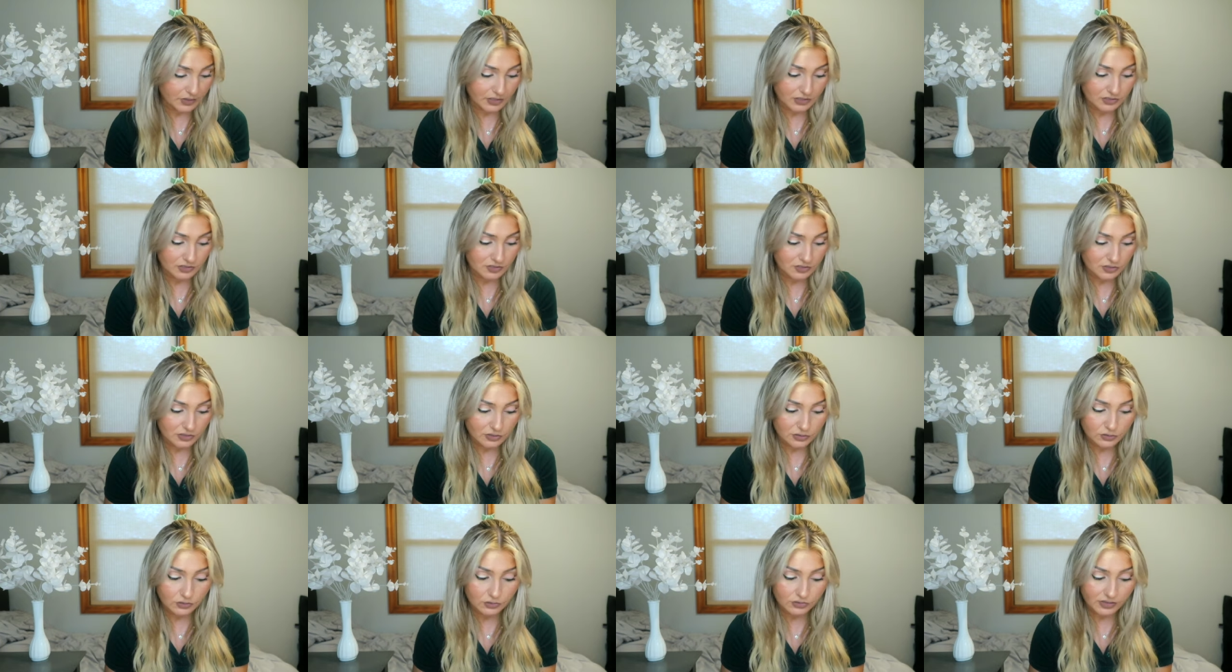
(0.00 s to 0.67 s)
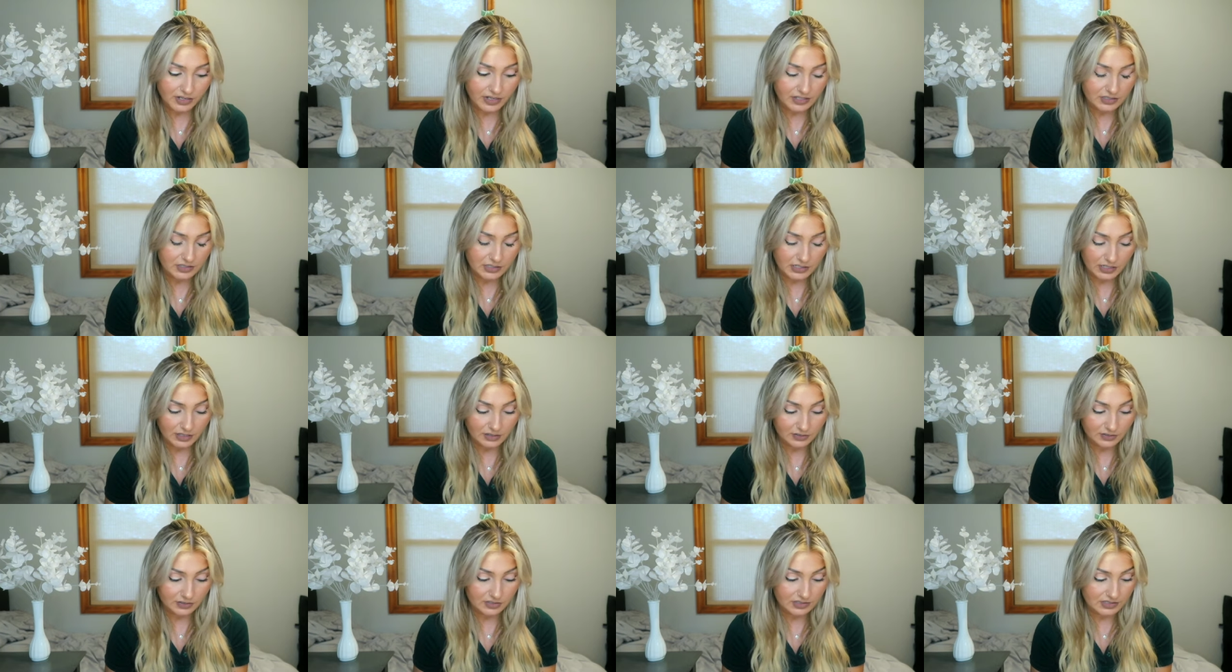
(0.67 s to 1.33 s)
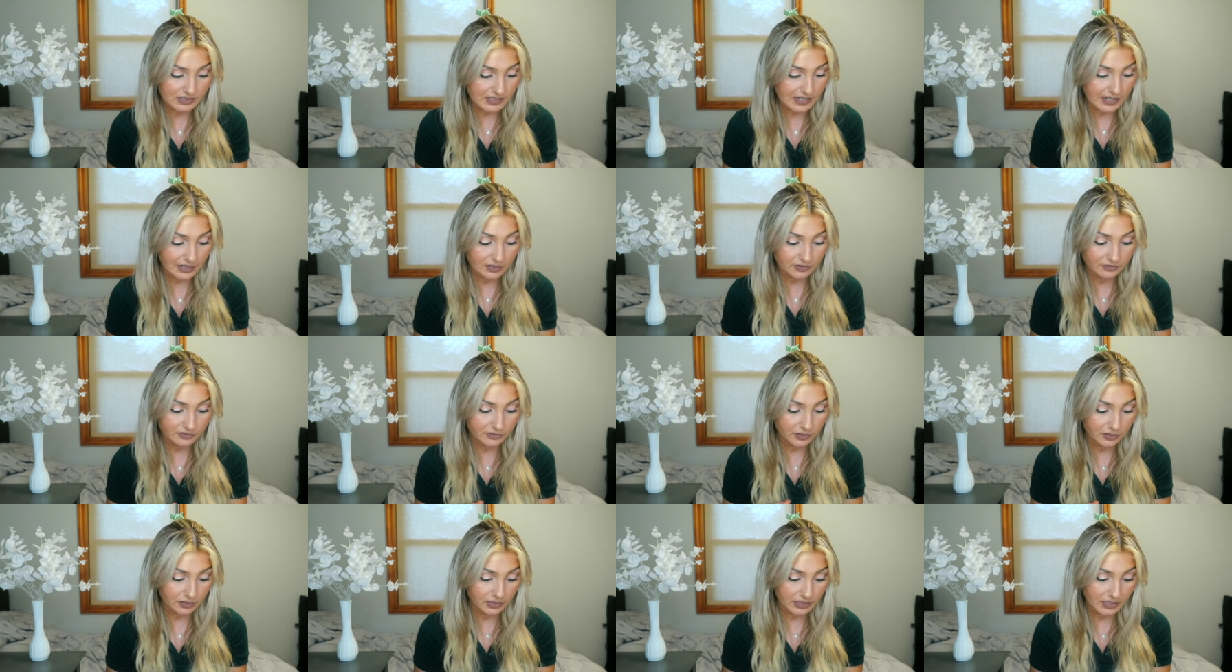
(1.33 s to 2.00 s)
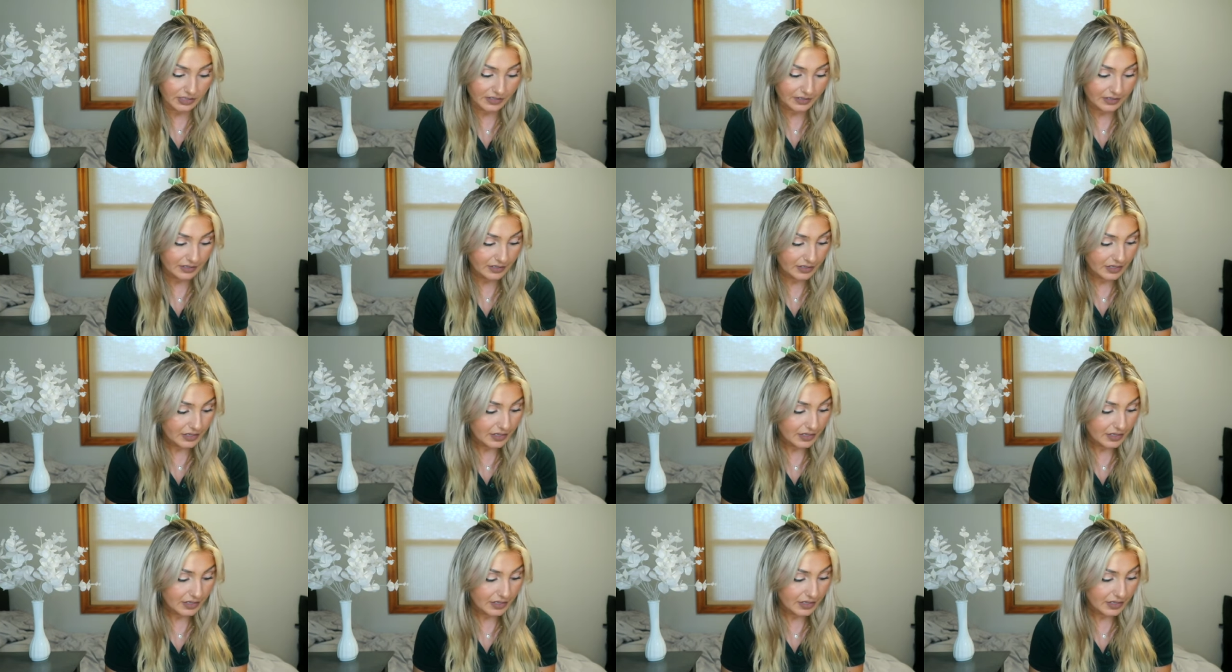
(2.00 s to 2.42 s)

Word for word: it is too great to understand fully.